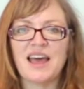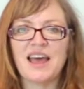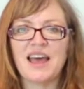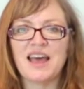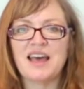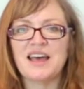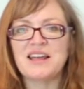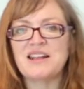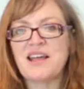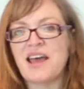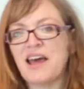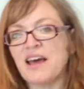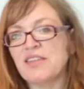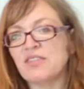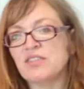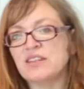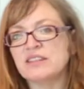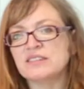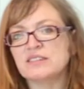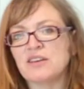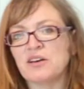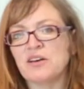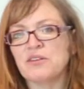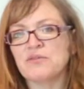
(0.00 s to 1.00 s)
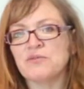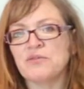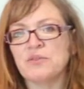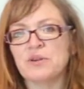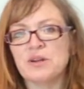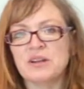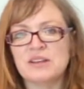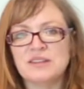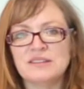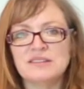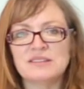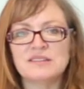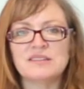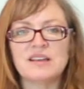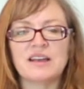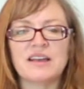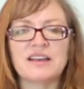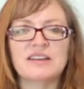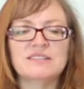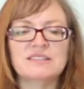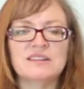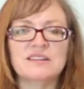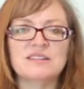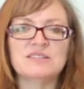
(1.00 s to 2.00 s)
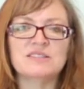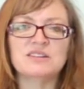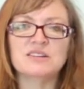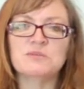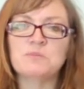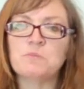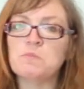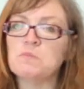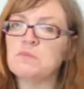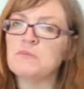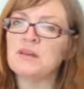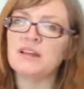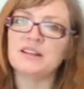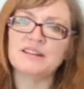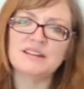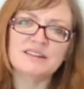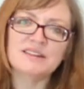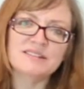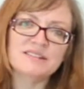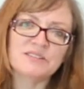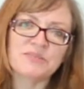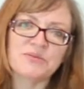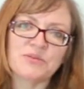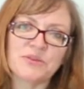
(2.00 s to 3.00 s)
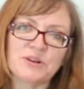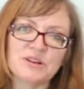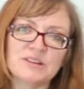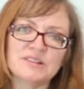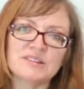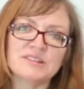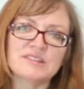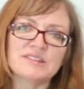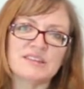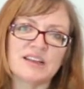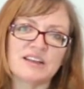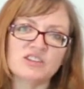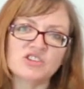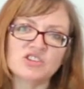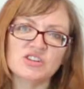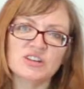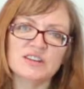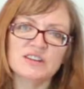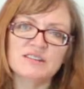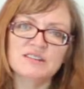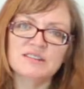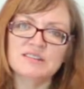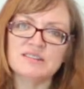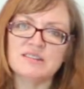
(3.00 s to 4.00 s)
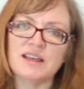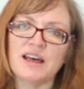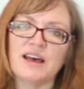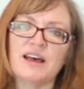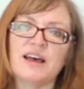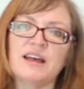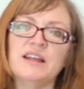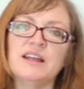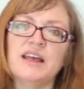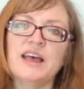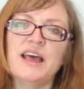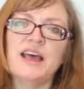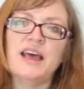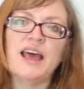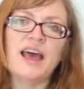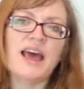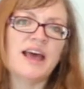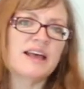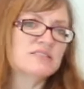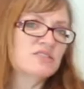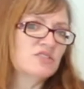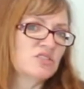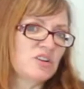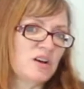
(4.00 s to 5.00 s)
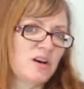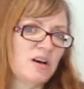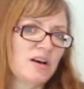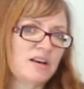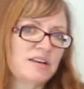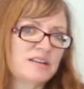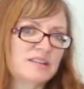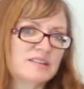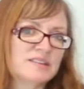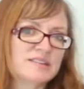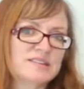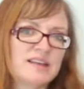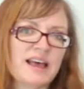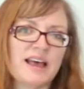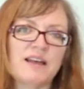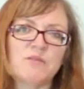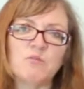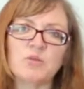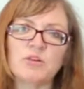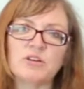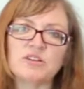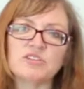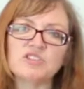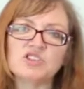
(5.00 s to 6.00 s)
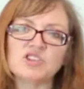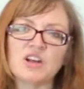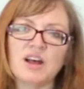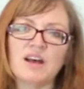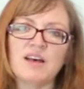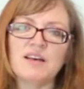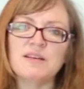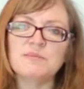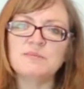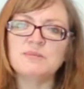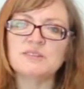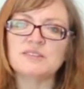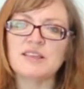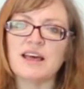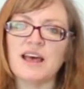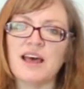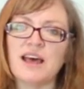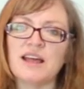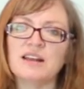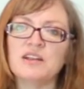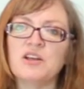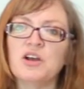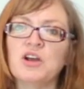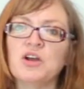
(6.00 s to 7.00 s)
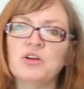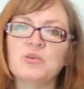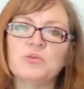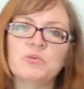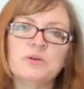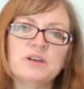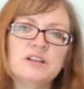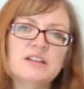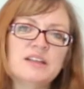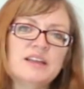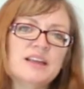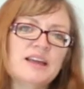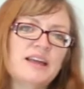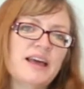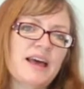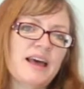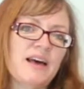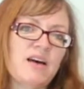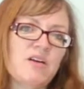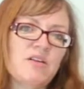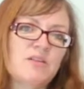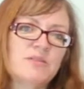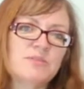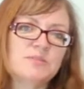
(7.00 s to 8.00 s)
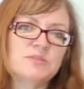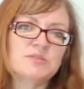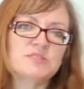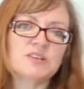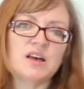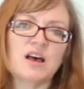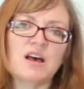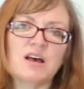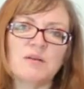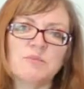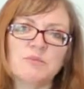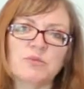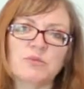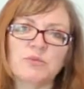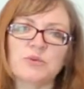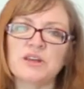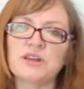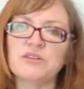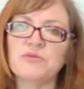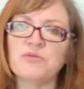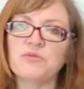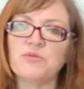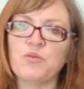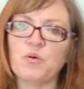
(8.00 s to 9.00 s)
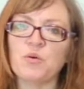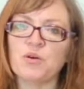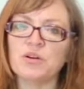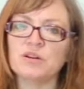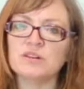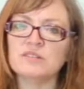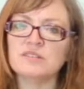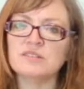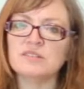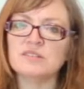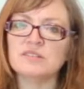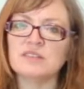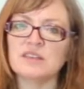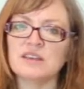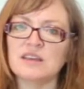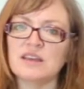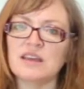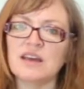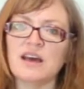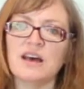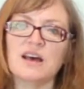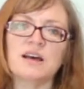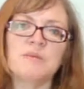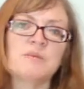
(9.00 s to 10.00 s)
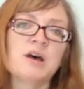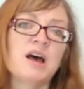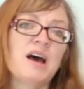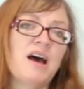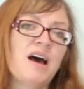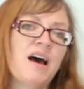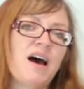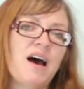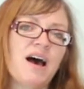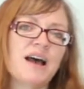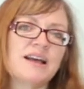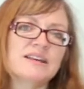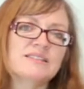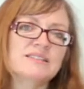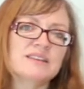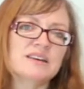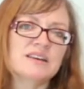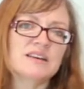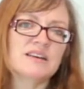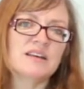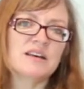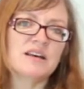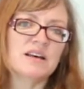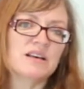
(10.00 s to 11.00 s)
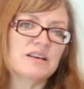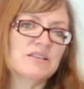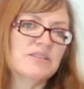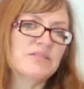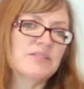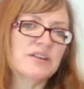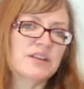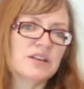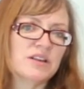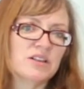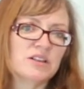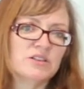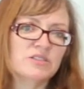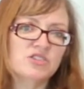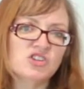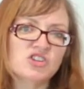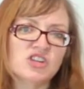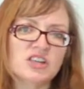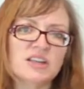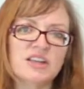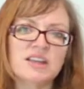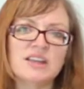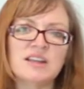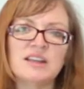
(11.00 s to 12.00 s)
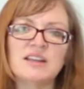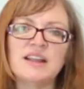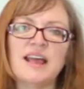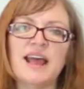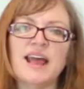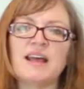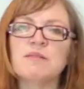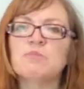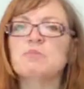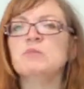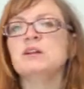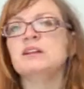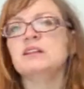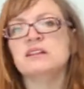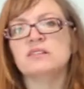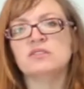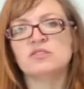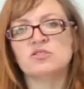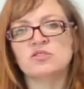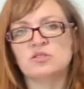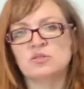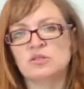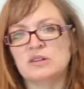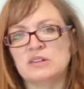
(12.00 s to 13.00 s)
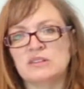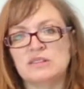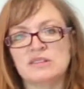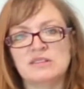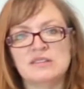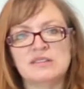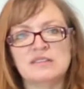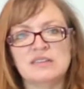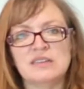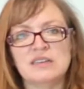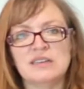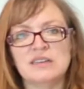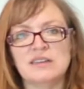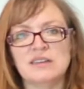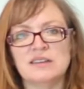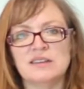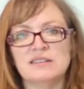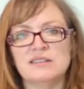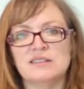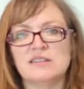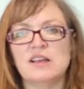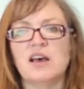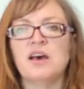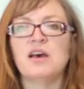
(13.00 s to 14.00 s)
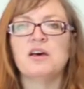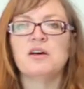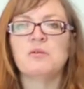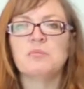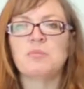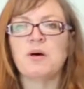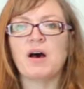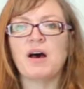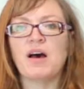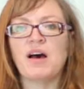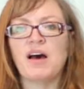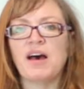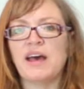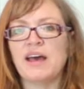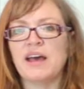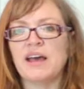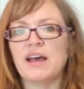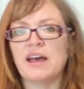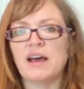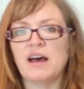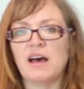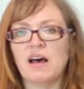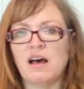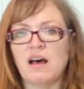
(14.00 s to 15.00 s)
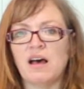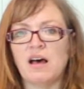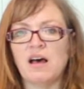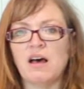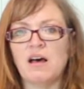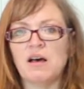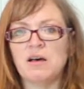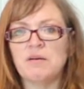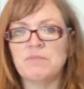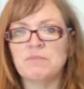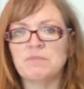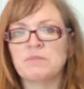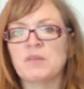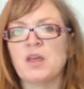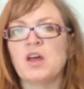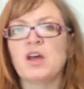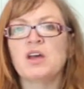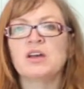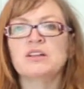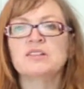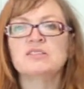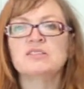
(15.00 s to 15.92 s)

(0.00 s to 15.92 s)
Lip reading: And at this conference, I attended many different sessions and talks and workshops that really helped reinforce the idea of inclusion and meeting students' needs by